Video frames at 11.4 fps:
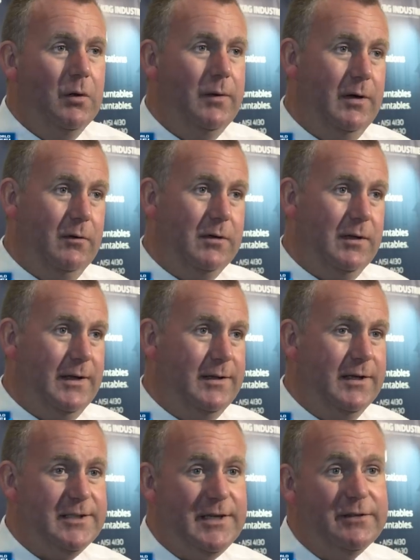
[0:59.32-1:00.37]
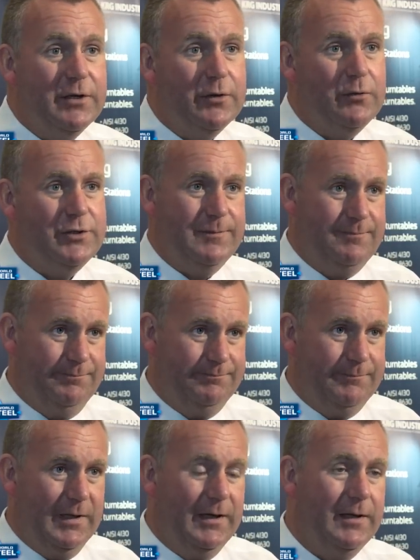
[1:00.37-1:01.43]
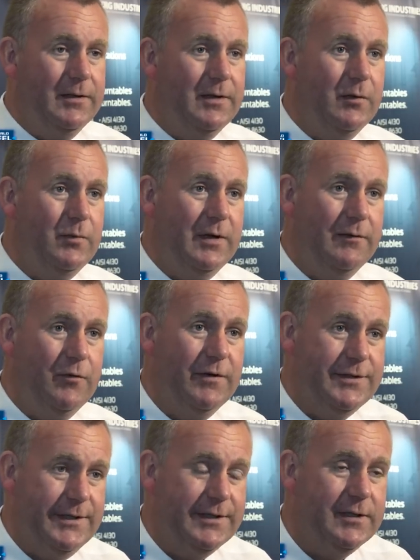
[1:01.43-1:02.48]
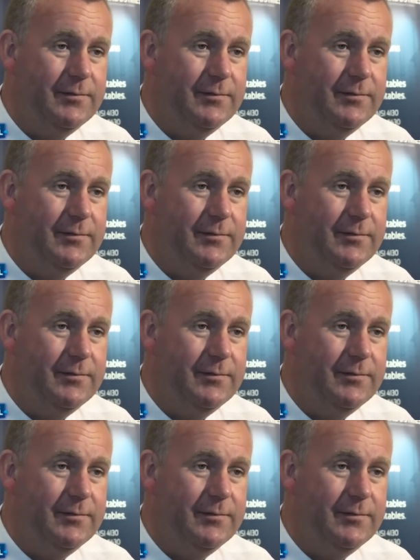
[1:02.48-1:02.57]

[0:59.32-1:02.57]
Well, cladding is anti-corrosion, and we have over 60